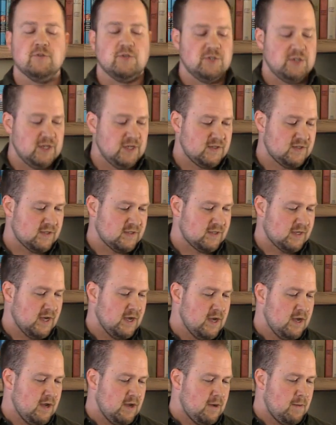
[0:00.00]
Jesus
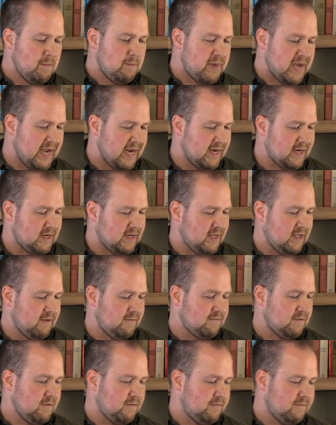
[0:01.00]
paid it. He
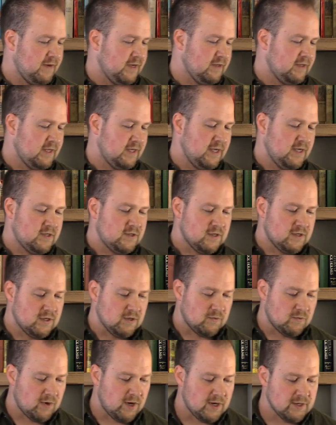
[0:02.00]
fulfilled it. He took
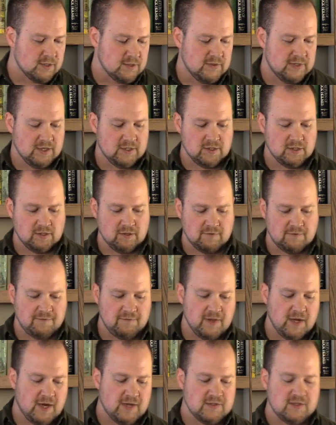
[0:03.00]
your wrongdoing. He took your
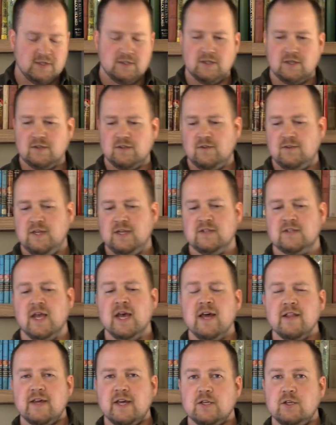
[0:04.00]
flaws. He took the things
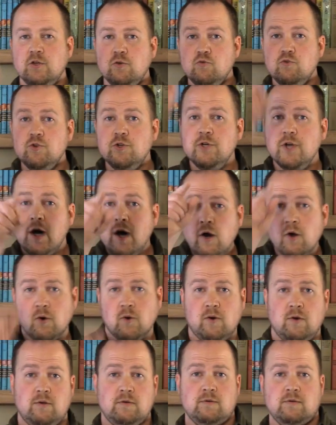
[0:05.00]
that you know